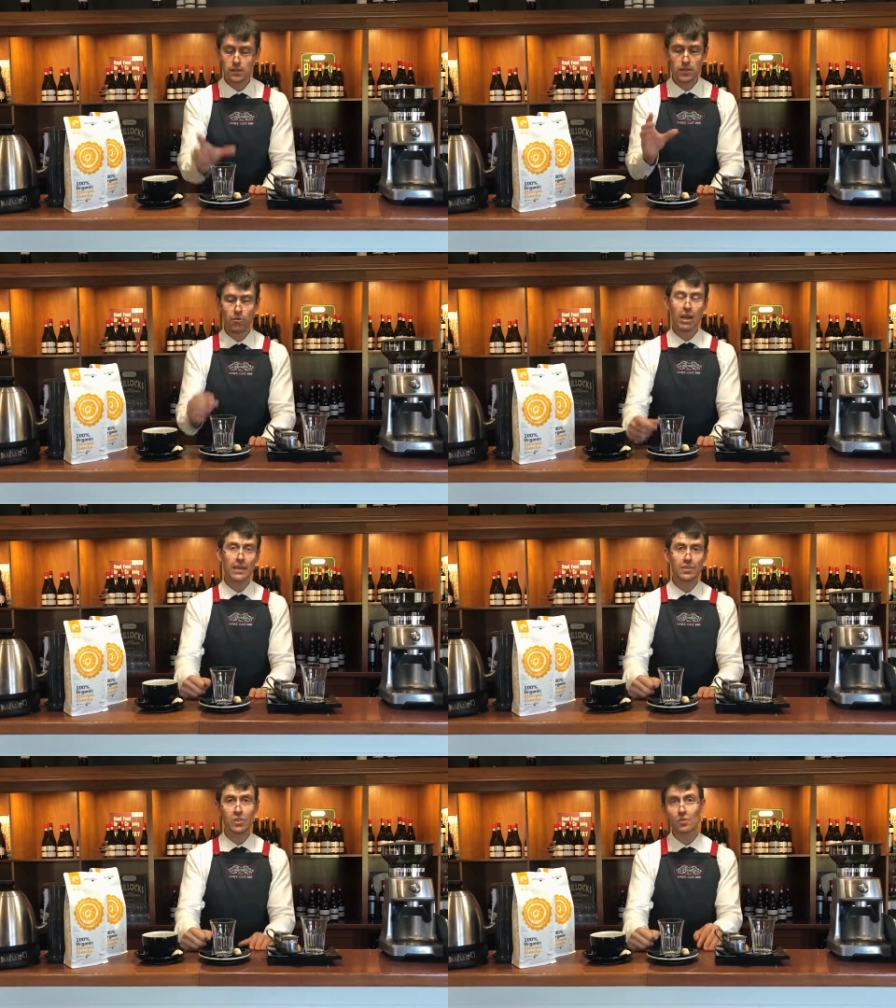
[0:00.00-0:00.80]
They will
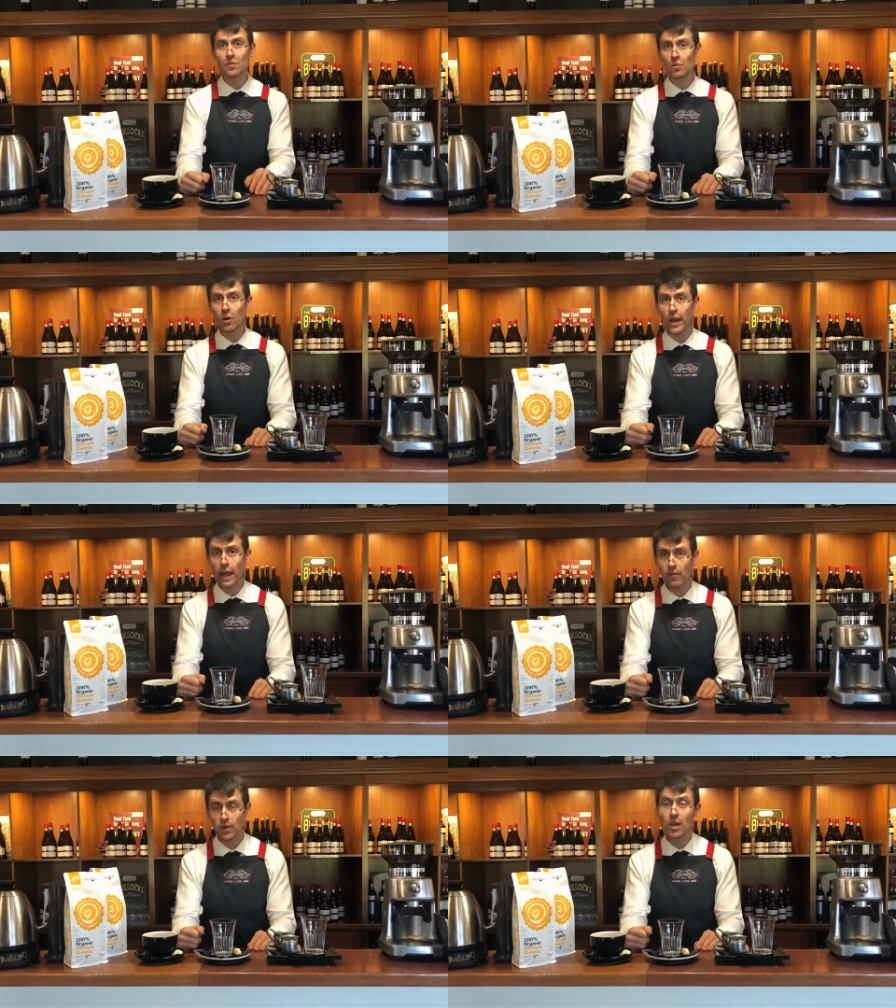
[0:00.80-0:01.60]
ask you if you want to
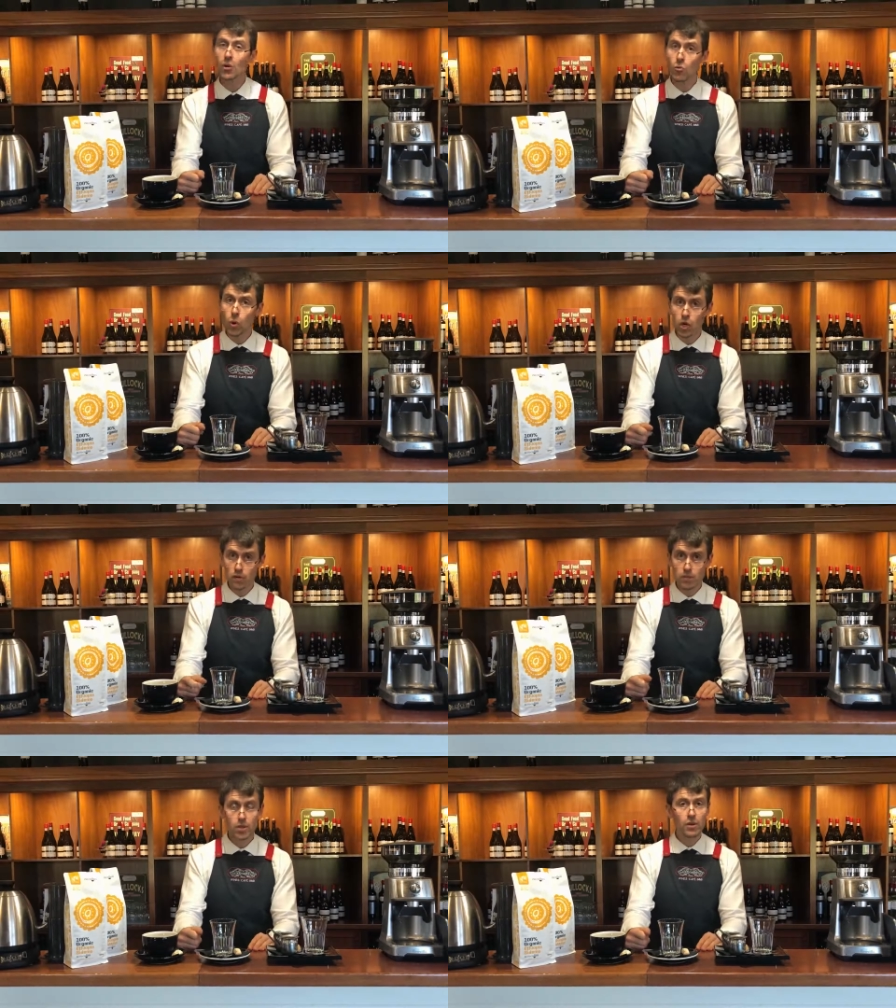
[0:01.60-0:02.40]
have
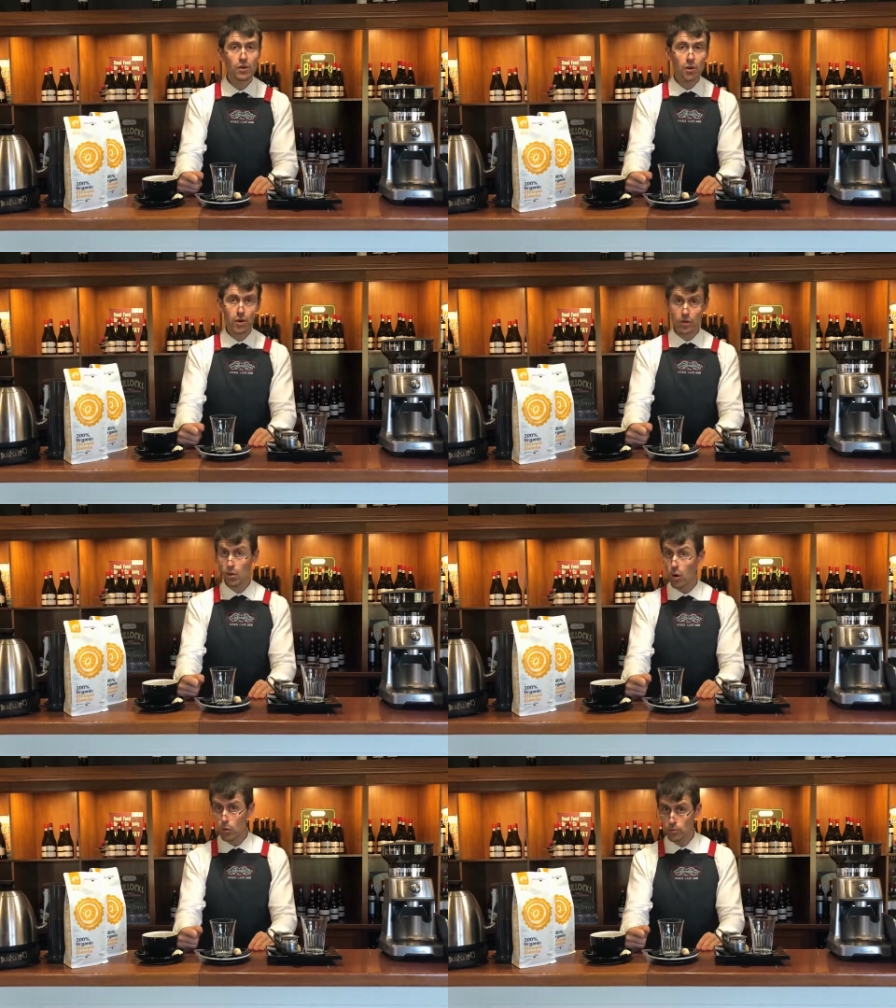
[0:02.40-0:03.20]
warm or
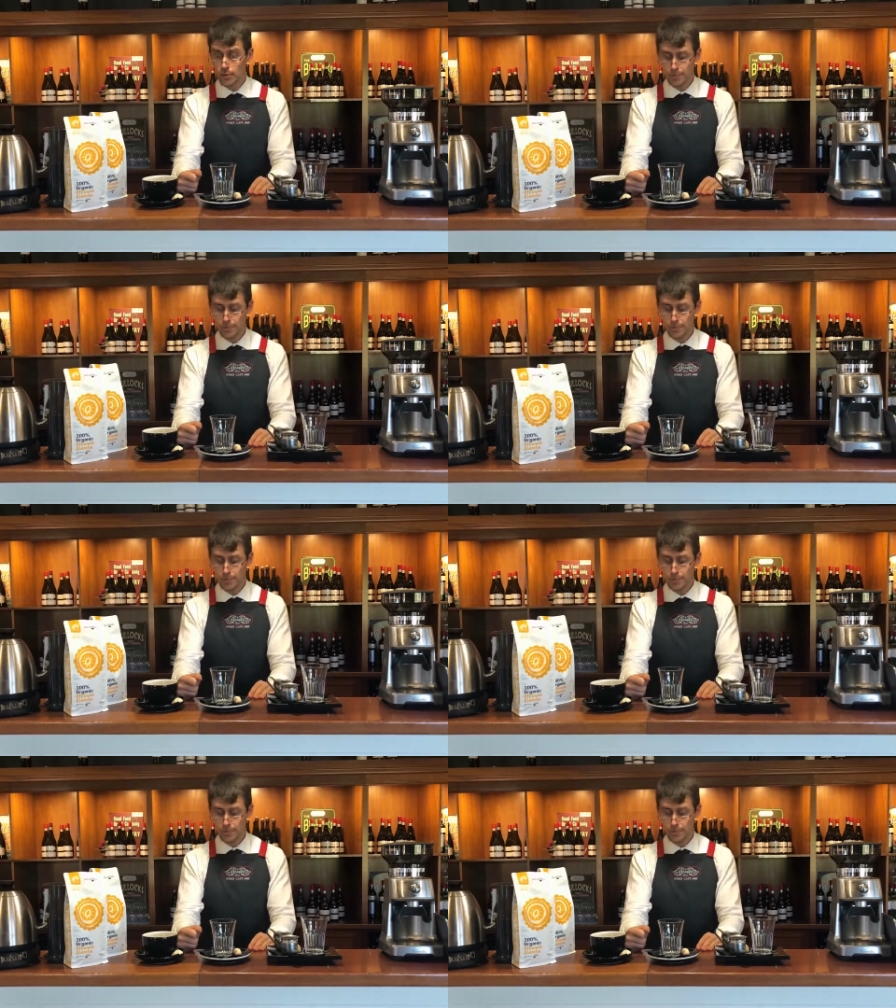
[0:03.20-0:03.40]
cold.